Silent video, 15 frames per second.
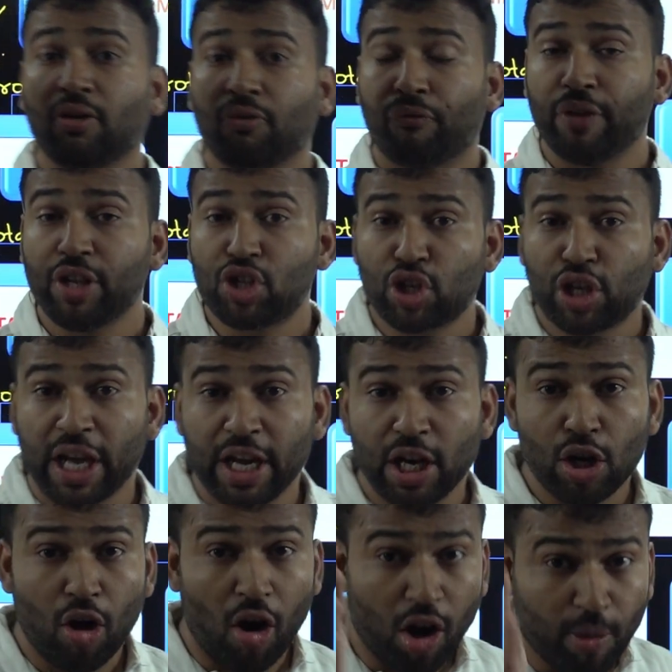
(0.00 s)
which
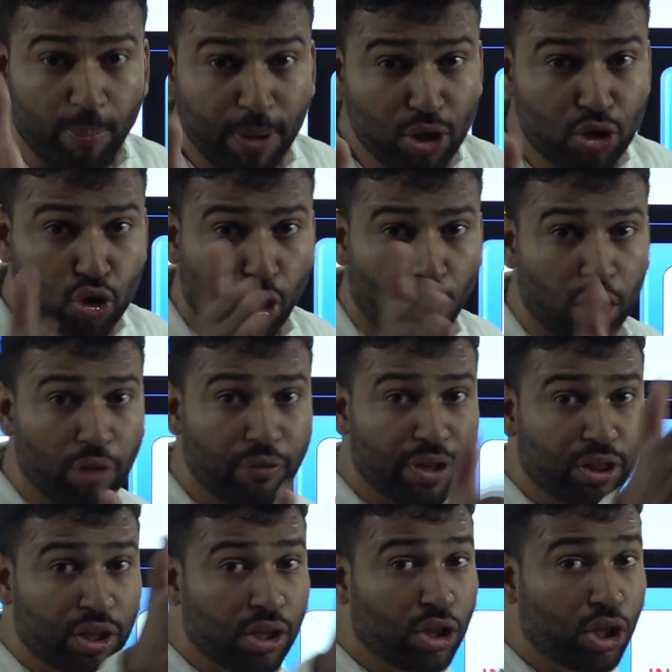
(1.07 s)
cannot be solved
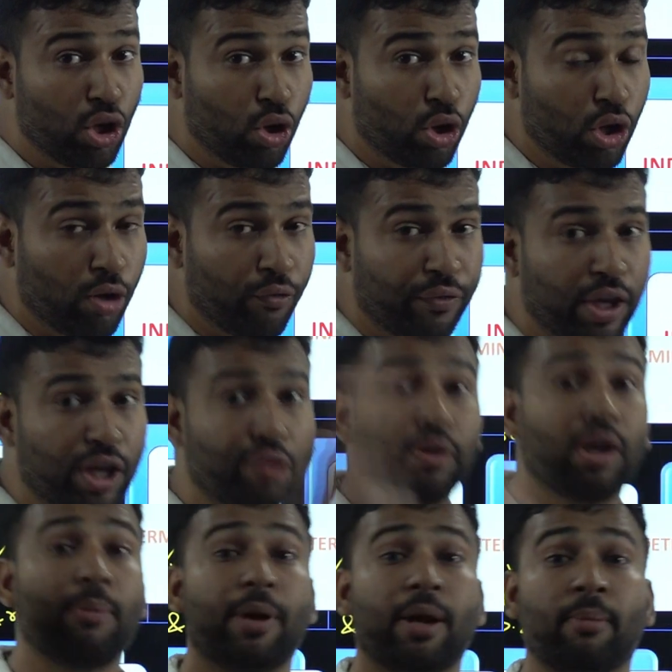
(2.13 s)
with the theory of
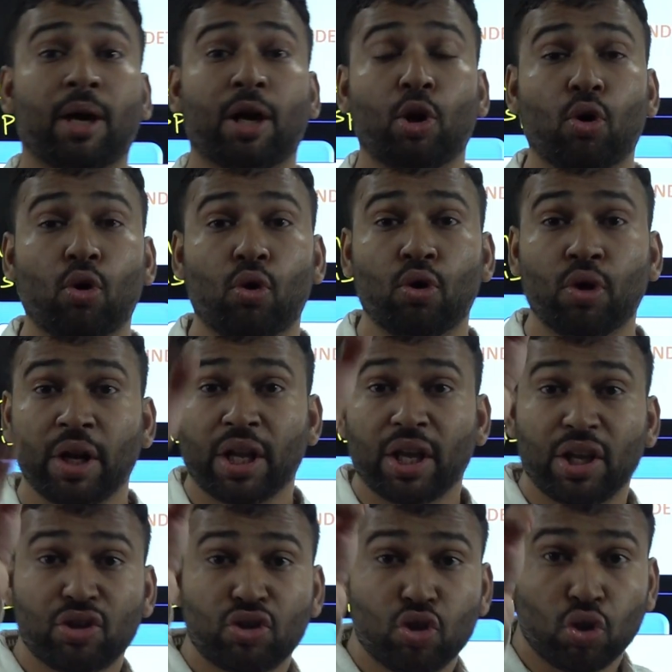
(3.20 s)
equilibrium alone
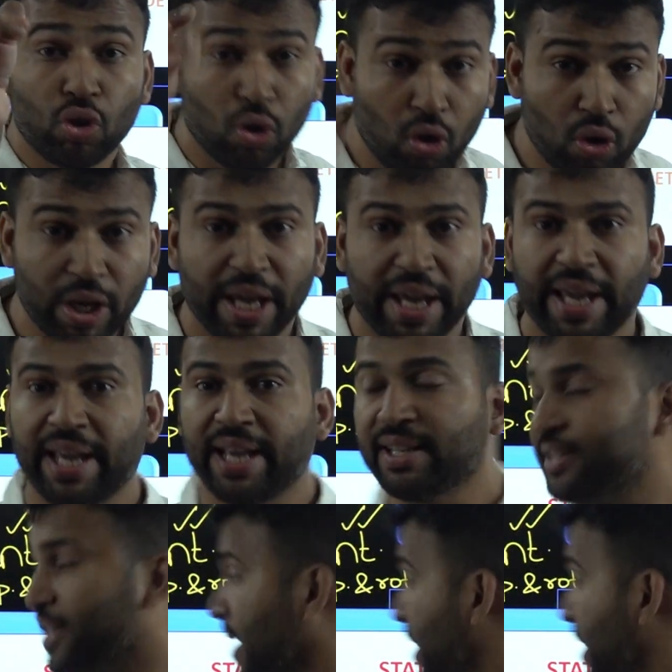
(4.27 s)
is known as